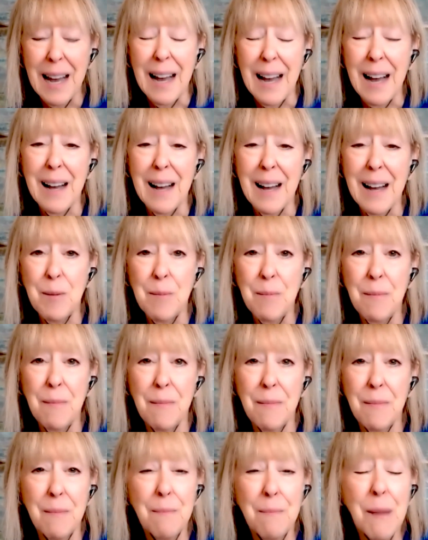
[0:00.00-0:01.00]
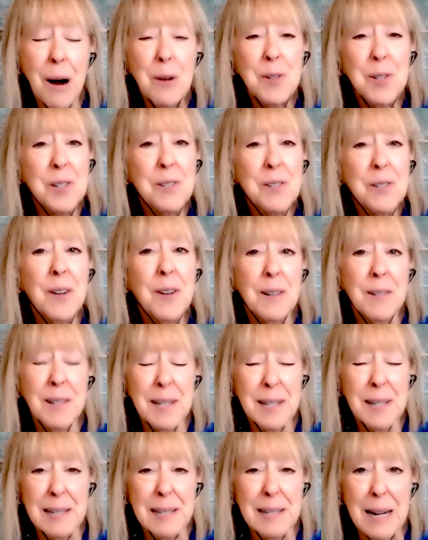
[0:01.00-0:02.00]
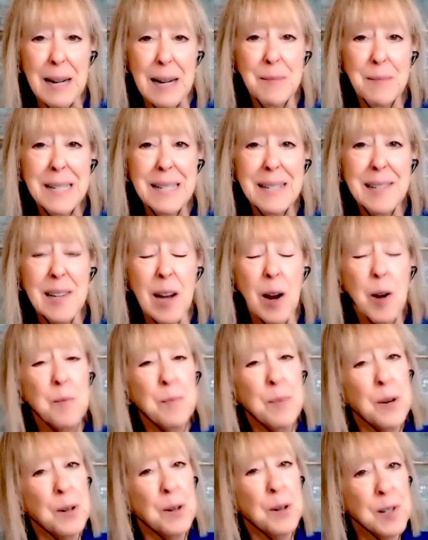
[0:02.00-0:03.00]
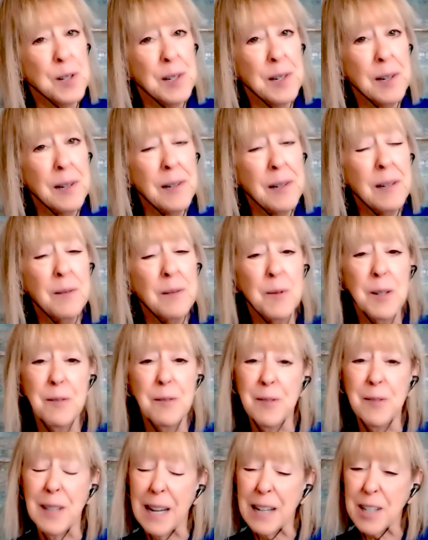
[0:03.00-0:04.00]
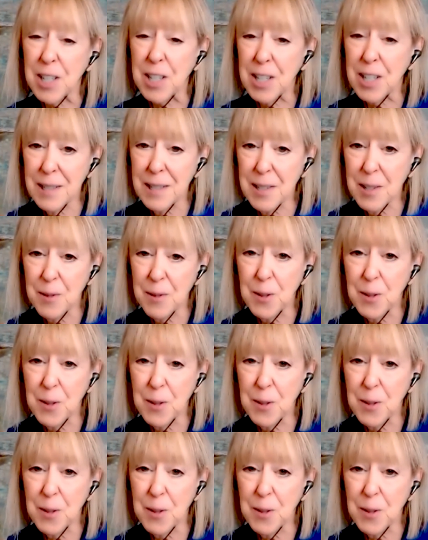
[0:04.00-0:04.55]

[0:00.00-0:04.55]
Most of our assignments are personal reflections.